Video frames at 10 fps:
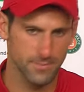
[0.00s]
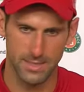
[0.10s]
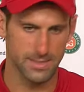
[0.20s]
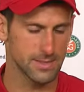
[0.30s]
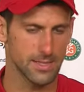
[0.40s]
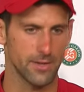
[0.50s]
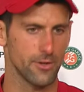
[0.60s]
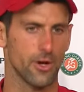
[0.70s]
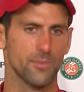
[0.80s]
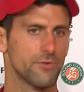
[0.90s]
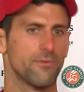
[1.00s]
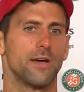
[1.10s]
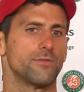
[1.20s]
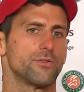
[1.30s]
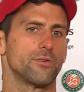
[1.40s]
as I said, you know, up to
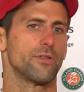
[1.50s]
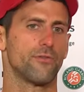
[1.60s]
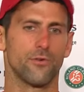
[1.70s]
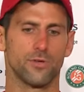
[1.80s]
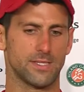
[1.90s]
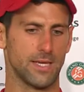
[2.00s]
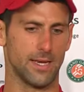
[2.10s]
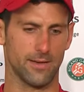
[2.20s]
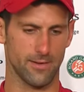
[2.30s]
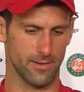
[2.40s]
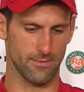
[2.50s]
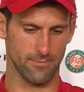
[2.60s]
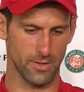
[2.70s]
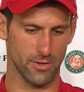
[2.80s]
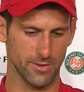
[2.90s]
5-2 in the fourth set, that,
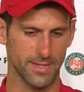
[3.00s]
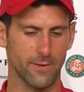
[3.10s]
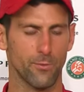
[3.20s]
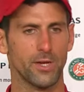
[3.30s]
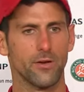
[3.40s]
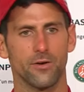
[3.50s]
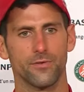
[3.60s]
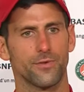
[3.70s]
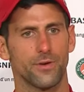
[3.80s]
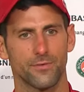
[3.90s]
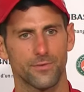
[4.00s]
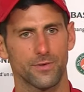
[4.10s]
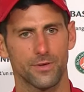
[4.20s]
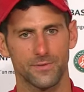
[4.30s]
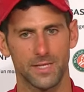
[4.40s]
you know, that window
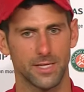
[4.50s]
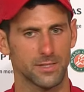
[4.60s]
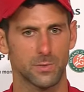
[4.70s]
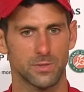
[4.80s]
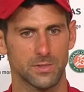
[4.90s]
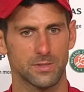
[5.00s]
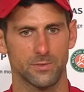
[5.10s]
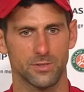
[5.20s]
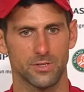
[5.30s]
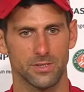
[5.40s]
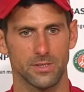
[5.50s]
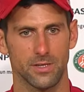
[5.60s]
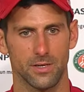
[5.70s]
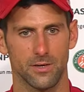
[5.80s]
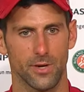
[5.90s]
of tennis was just
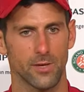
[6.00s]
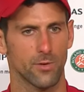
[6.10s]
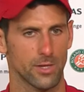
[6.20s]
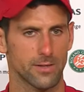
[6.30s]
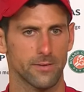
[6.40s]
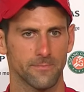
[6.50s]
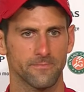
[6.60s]
great quality.